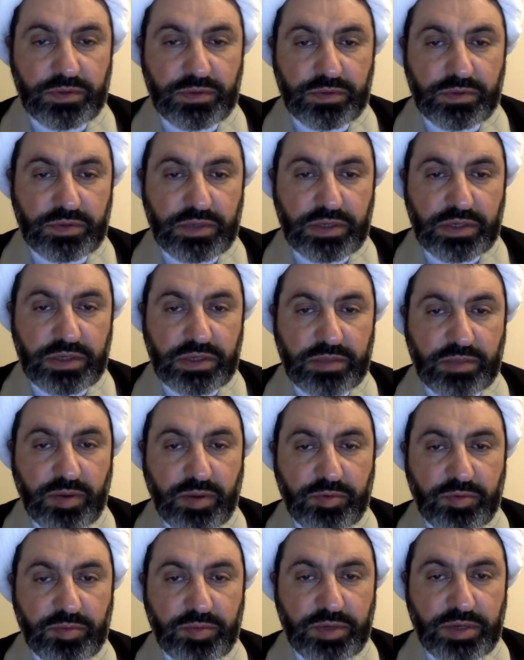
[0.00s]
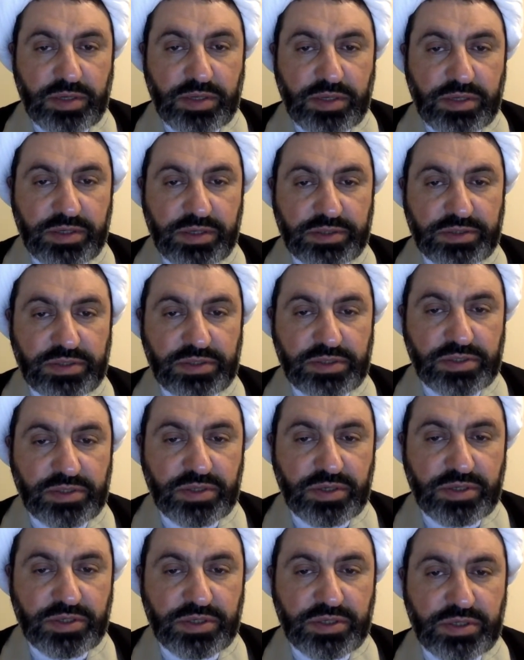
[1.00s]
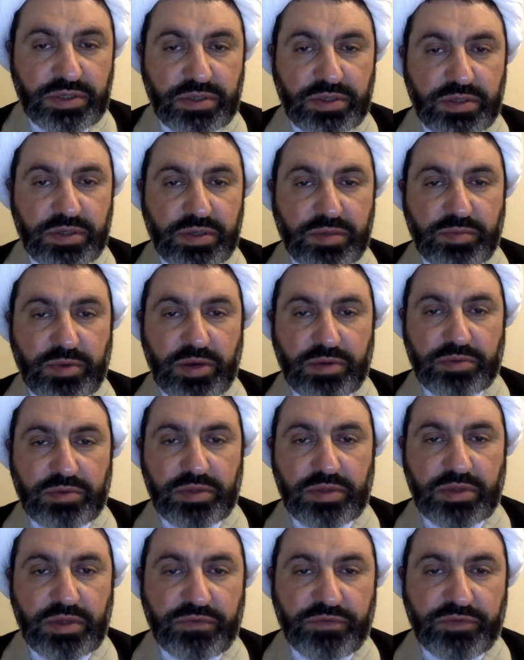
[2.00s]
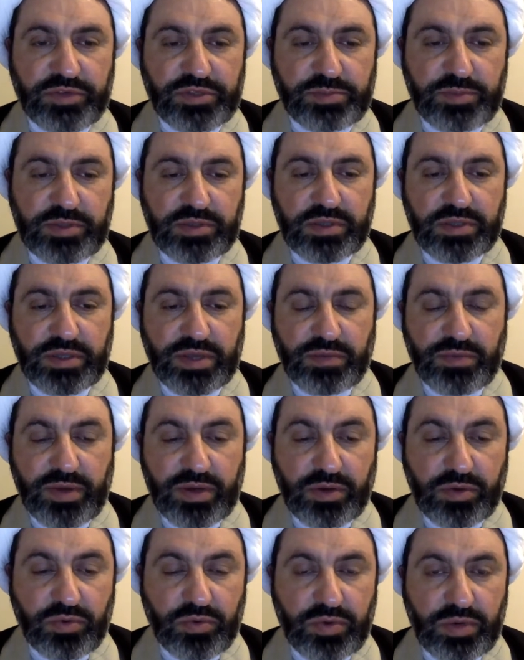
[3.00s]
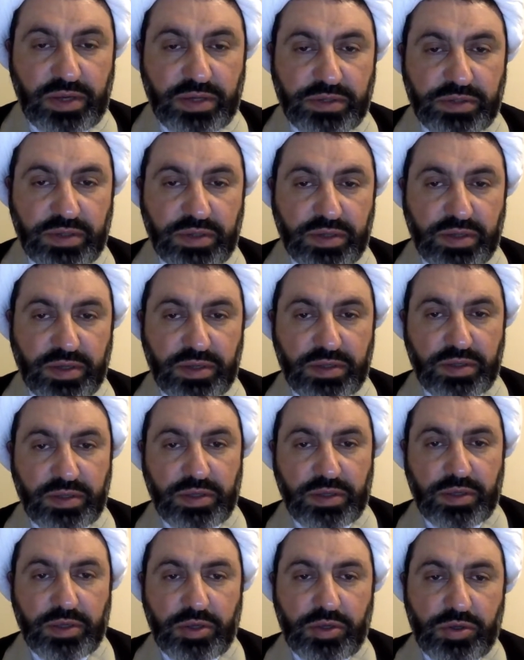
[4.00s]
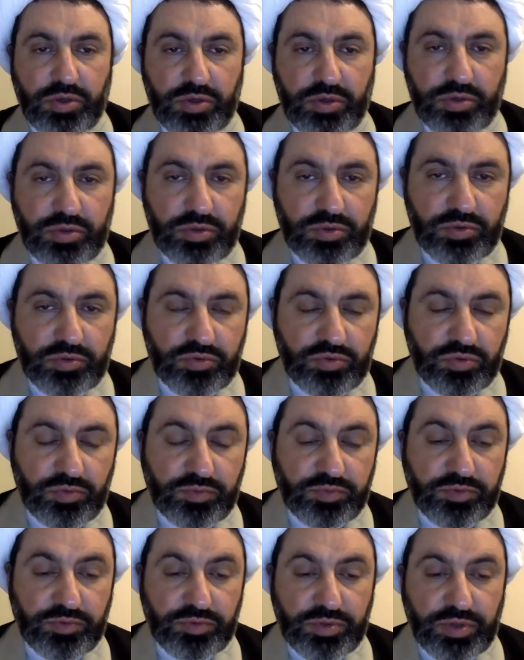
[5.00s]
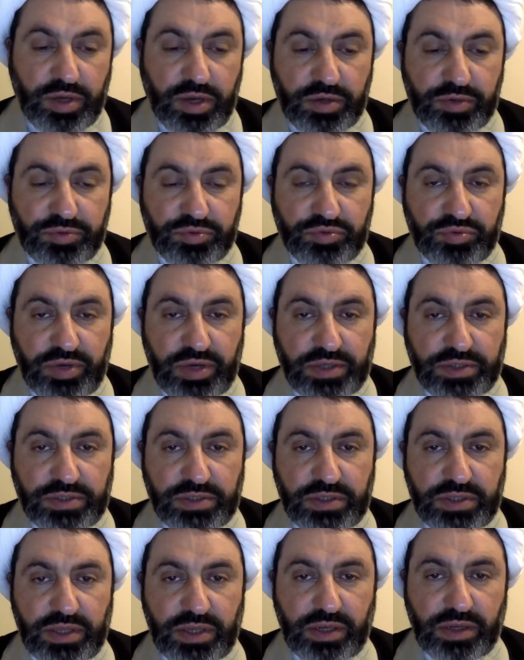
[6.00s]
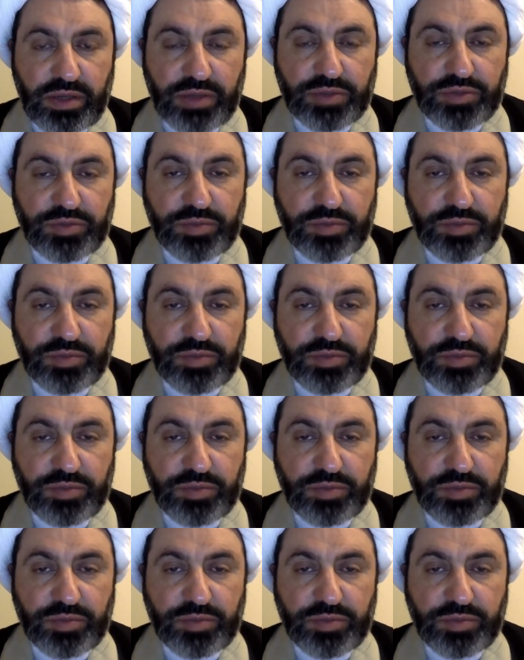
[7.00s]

So the late Imam Khomeini here has a discussion about the difference between tawakkul and rida, to put our trust in Allah